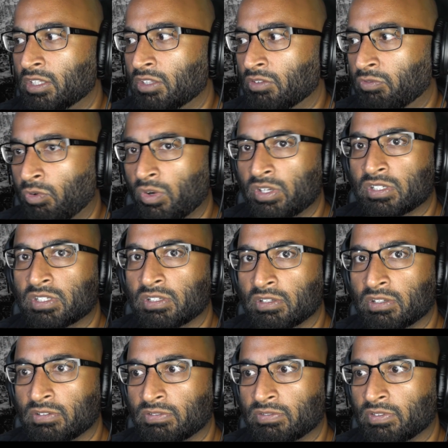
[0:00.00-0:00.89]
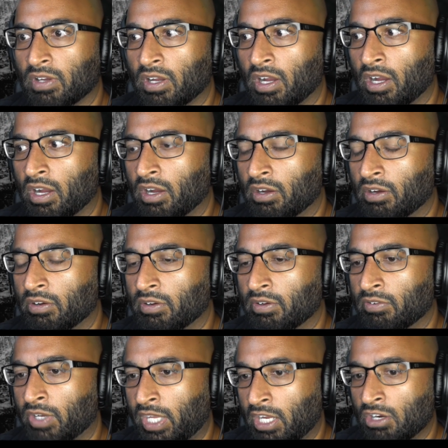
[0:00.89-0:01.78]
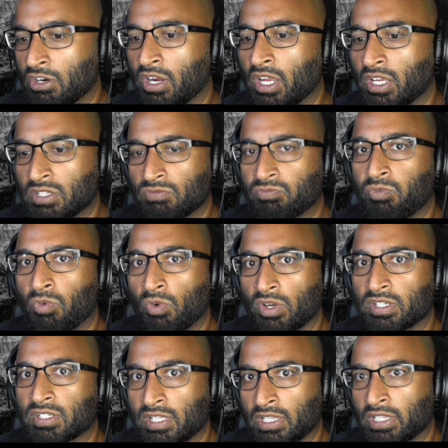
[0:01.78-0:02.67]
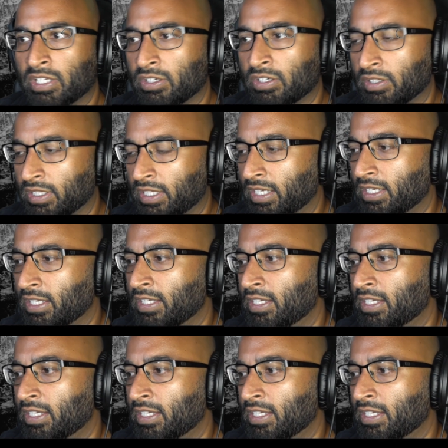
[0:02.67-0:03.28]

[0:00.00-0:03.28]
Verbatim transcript: the voice of uh, hear his voice clearly.